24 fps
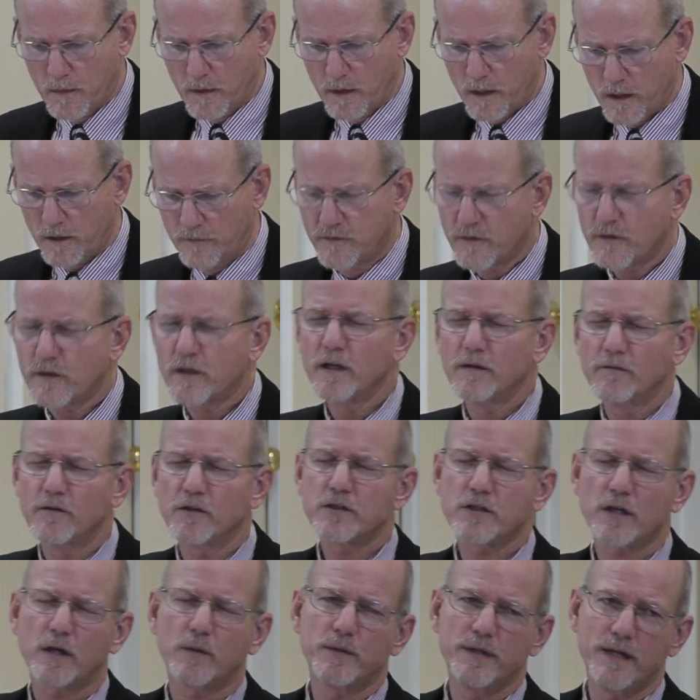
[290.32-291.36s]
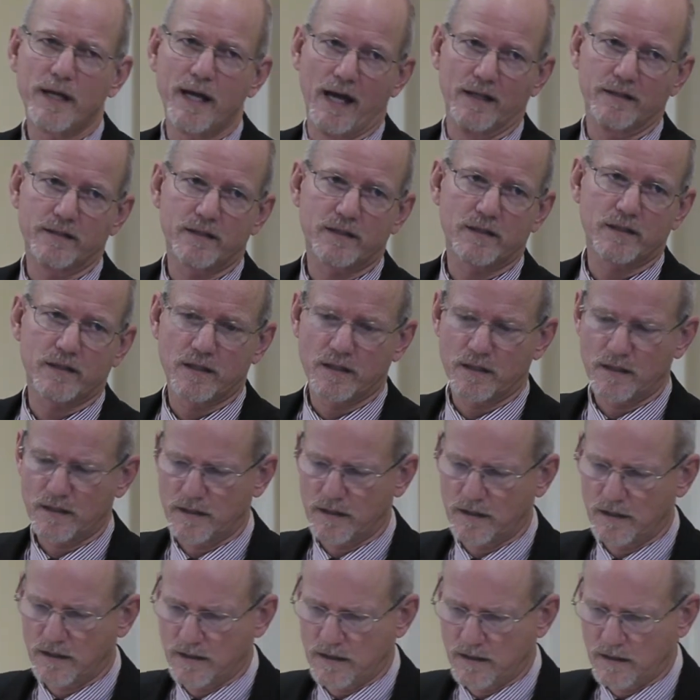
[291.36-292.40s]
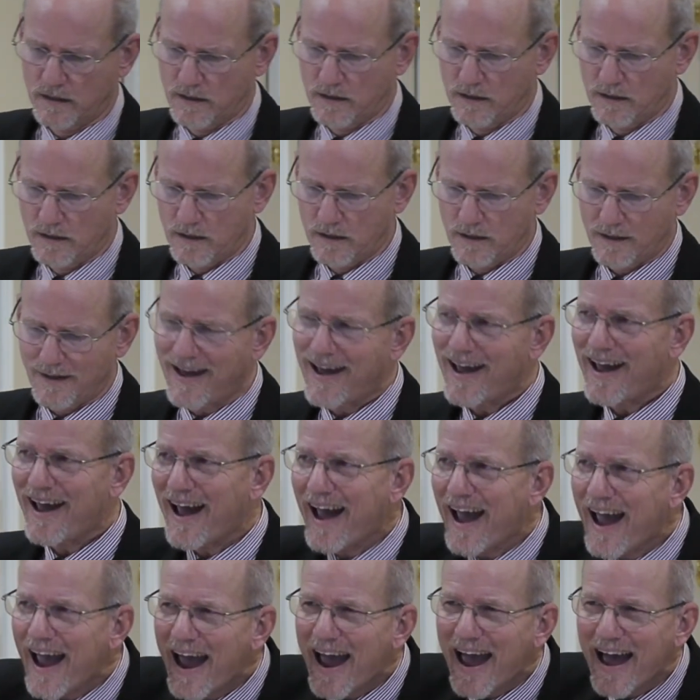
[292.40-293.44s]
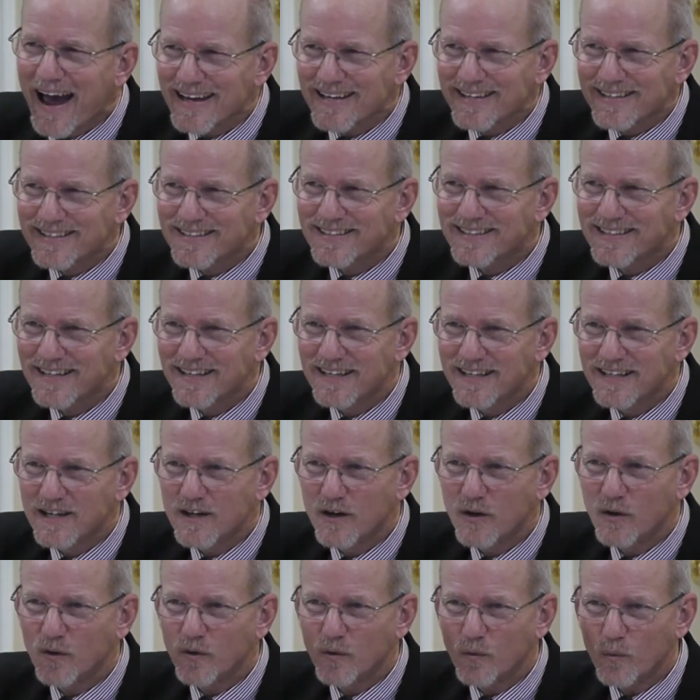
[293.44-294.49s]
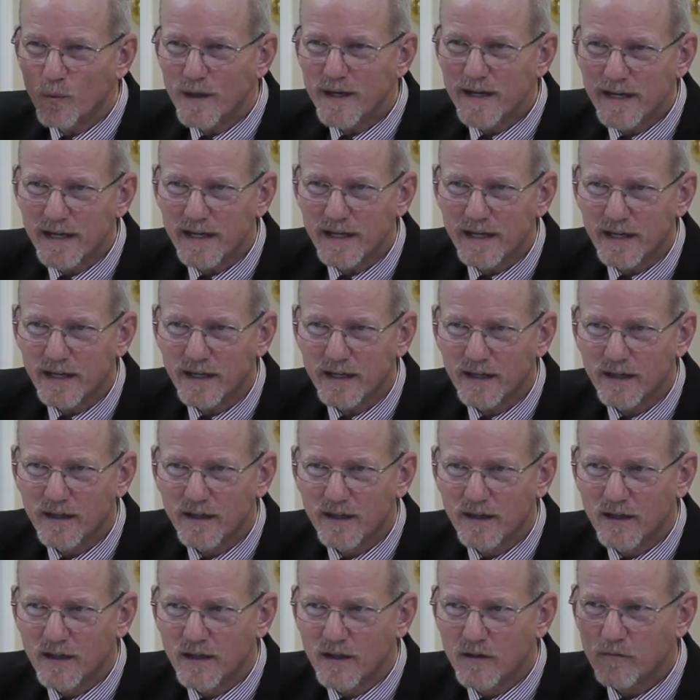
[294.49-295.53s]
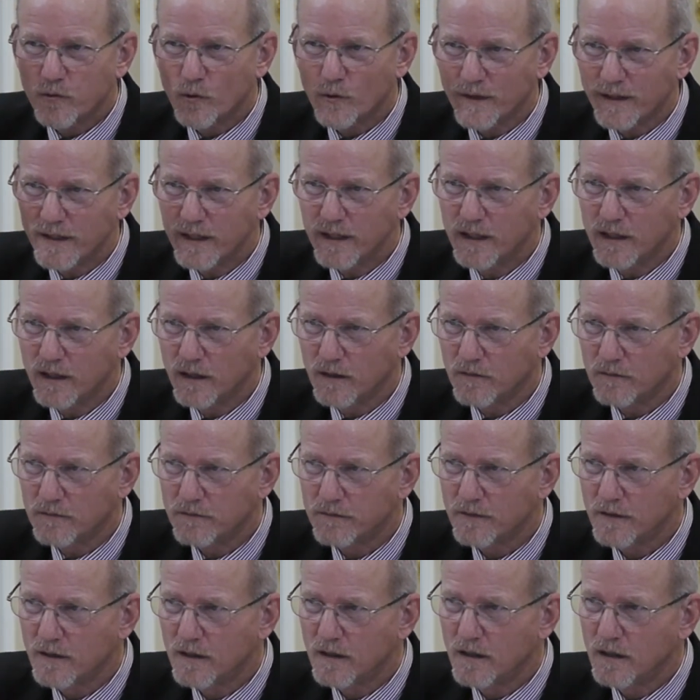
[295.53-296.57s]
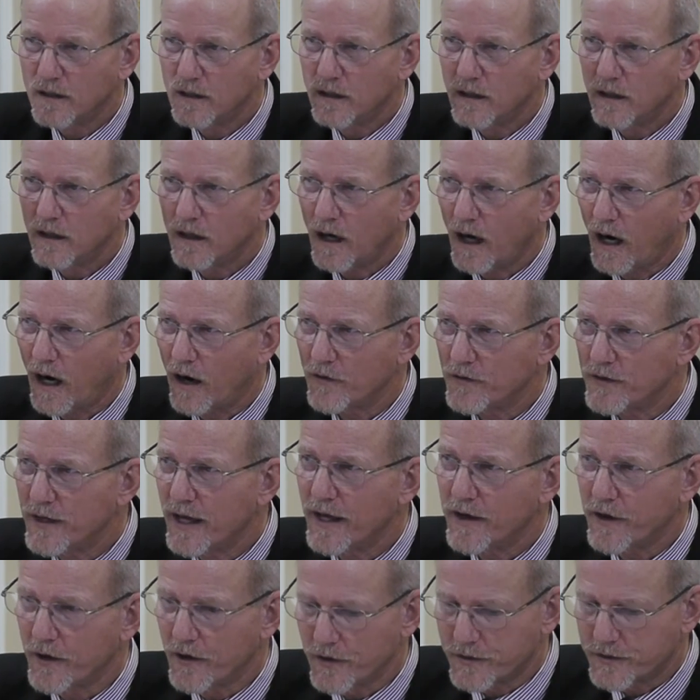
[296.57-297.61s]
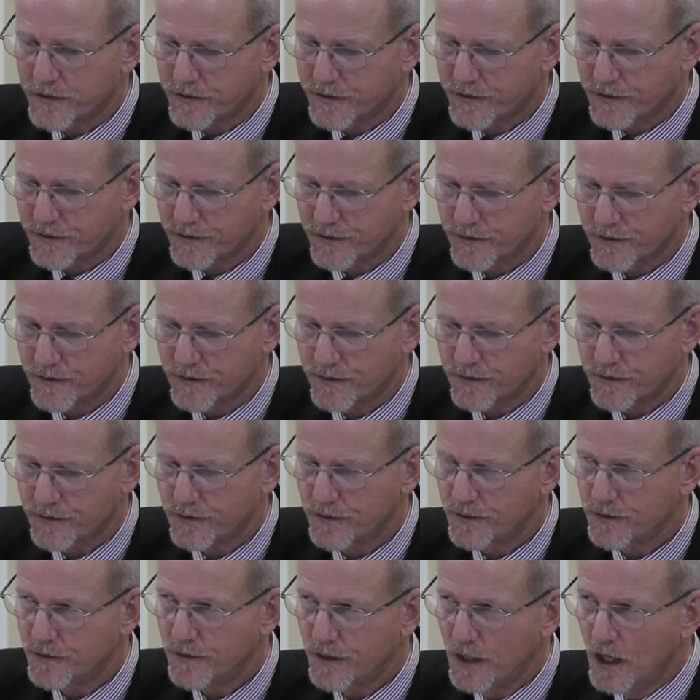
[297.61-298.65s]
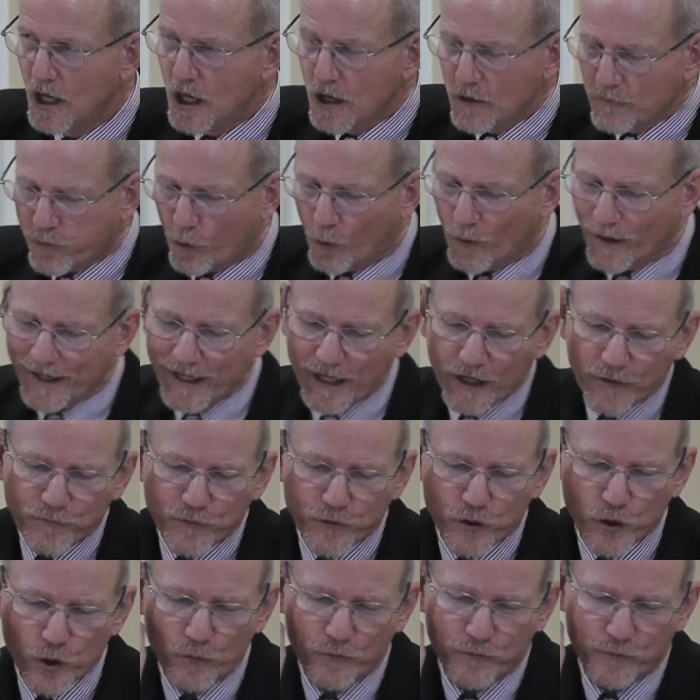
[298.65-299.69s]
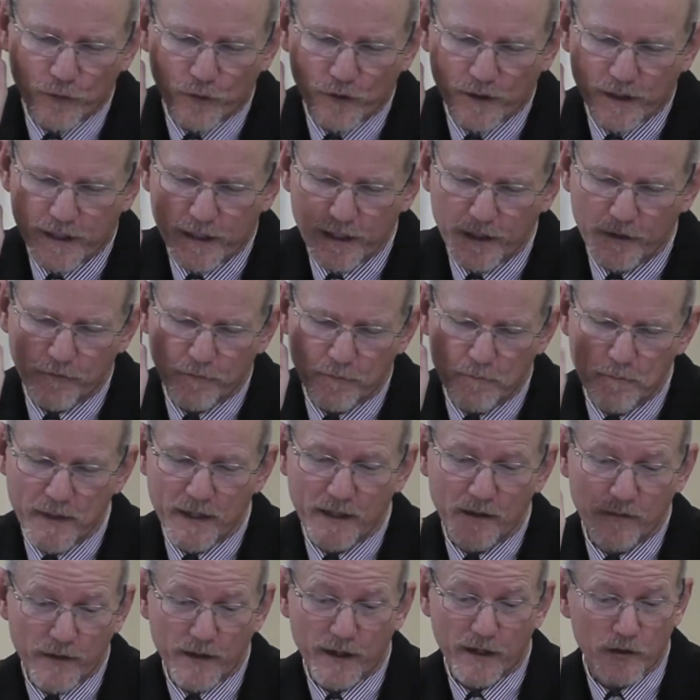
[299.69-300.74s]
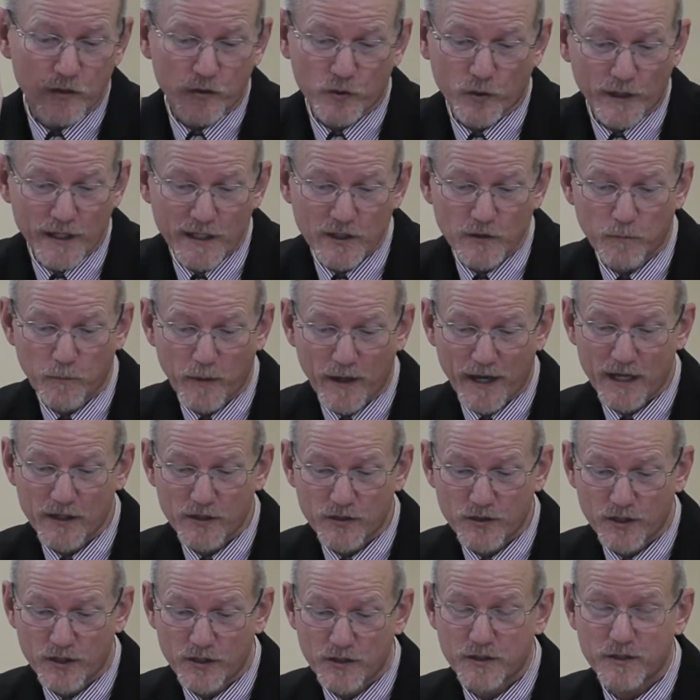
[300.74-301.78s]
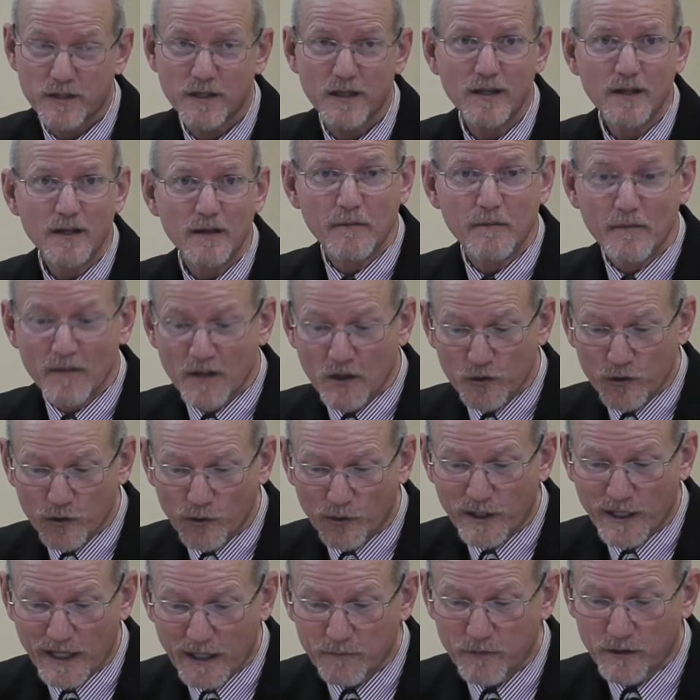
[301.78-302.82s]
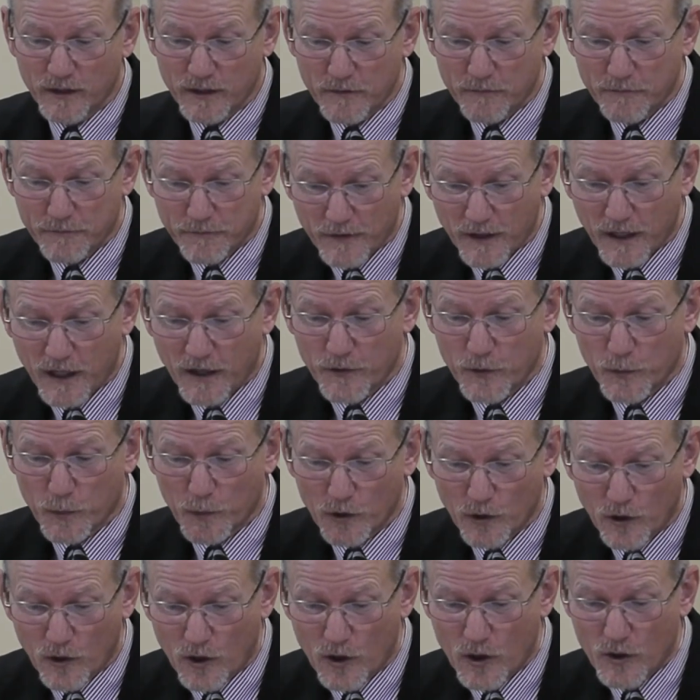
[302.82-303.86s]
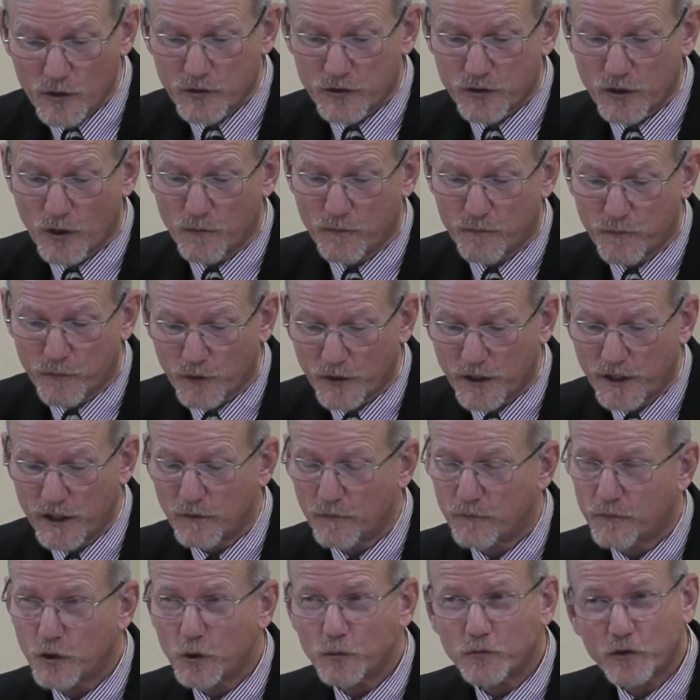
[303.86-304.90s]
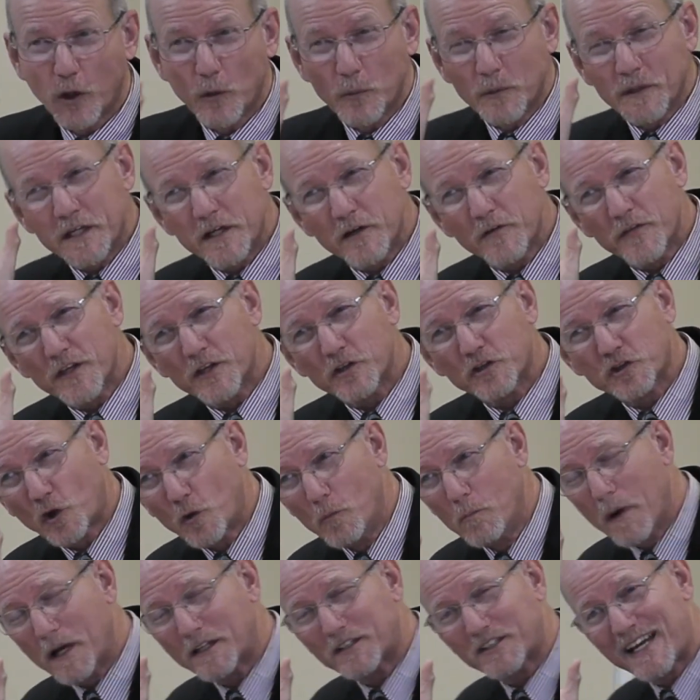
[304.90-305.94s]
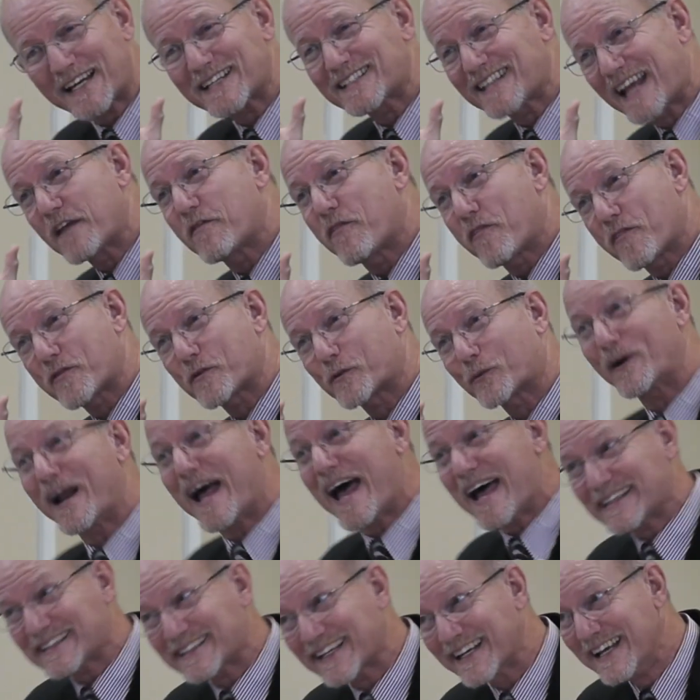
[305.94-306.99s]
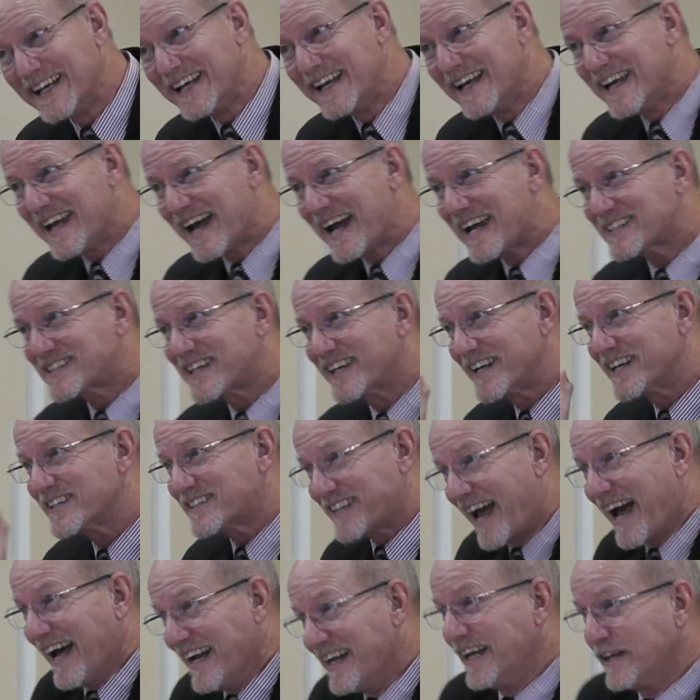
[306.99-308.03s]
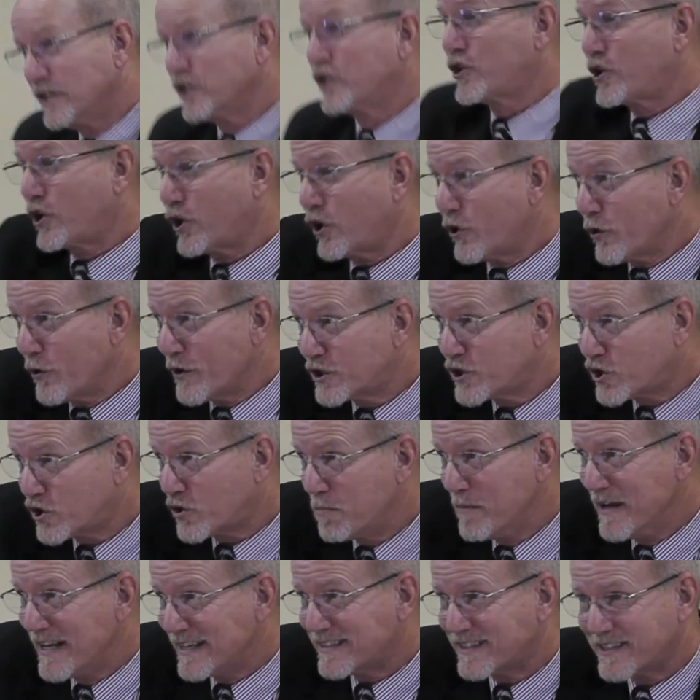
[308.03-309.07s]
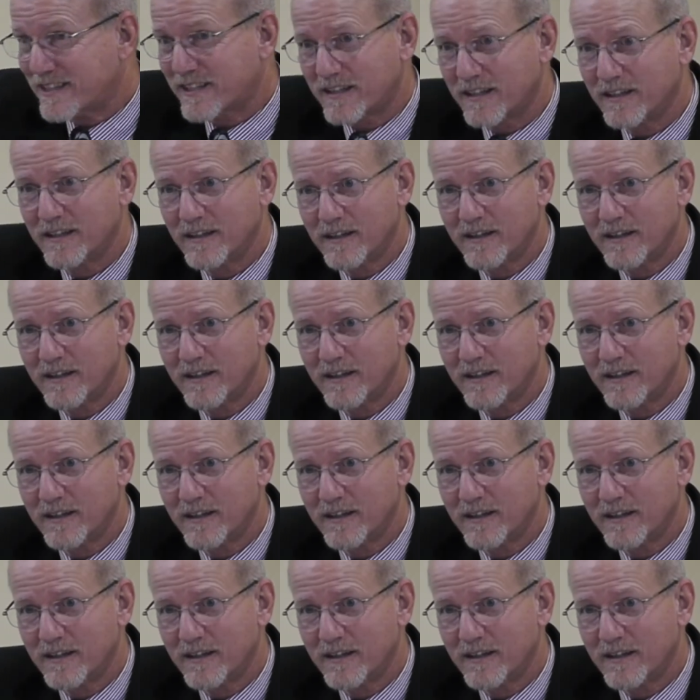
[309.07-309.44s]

and forgive us our debts as we forgive our debtors. For if you forgive men their trespasses, your heavenly Father will also forgive you. Don't hear this so much as a threat as it is an encouragement.